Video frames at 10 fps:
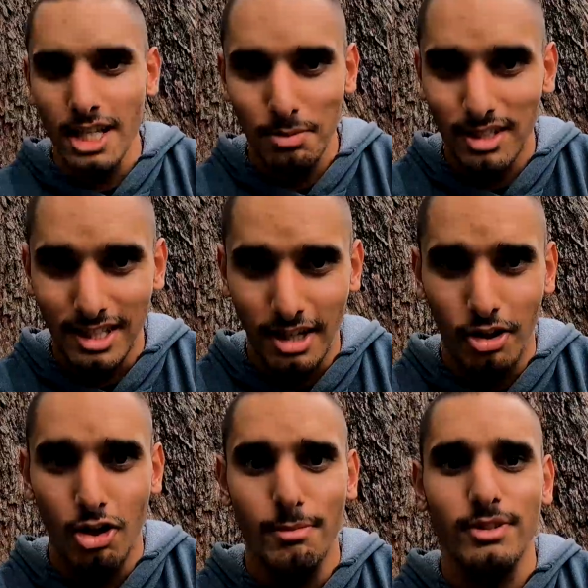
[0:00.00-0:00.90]
I just wanted to get
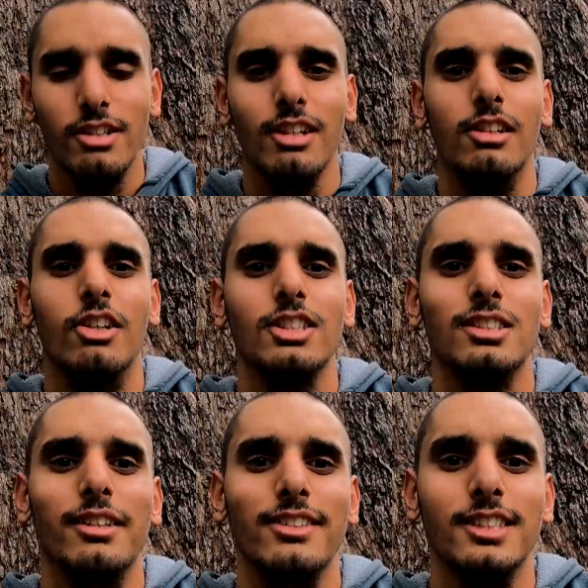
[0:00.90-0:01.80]
home, so I got lost
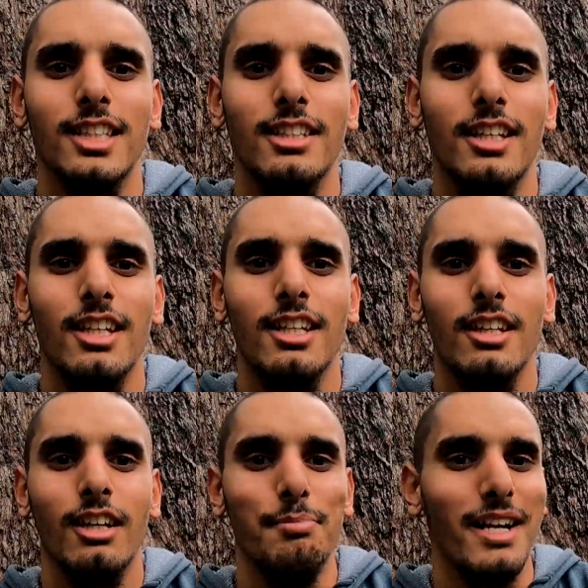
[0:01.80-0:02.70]
around Sydney,
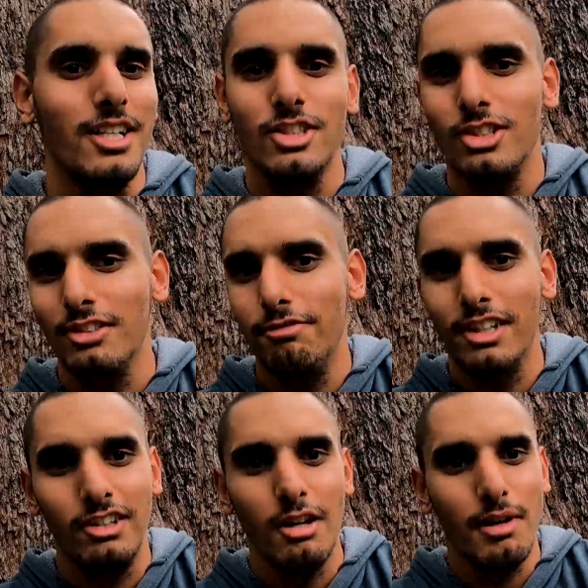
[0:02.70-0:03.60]
managed to
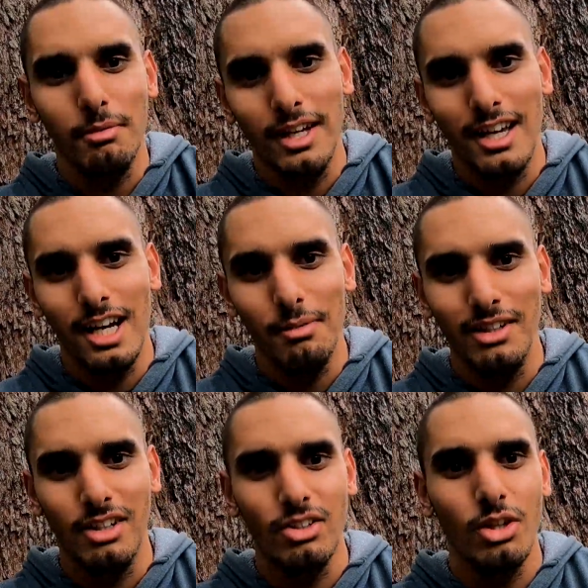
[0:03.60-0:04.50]
figure out my way out,
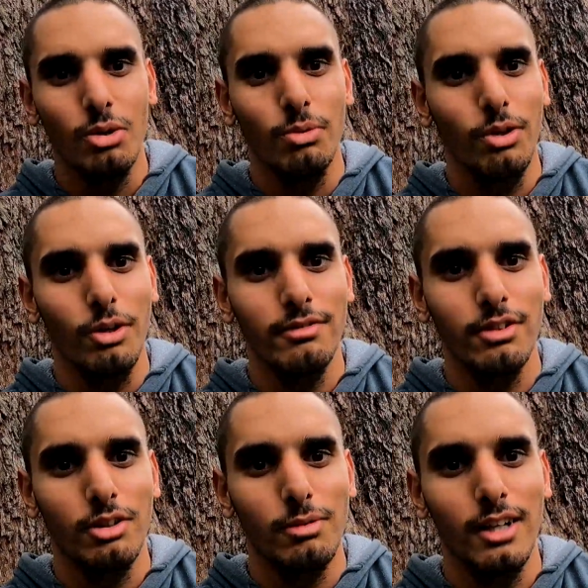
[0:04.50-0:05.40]
went on a toll road
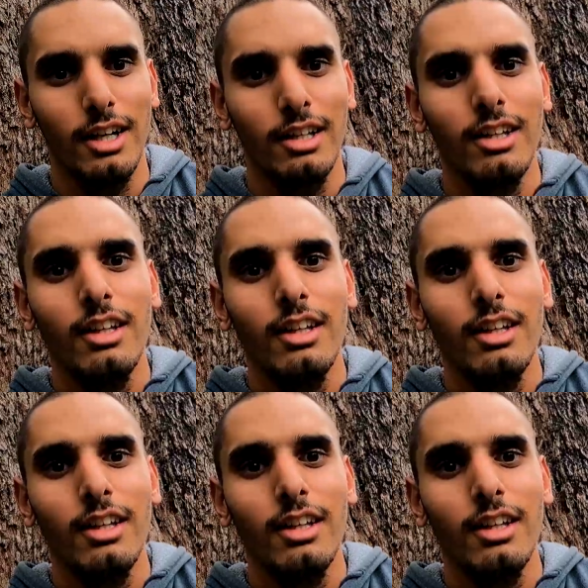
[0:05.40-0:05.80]
for a while,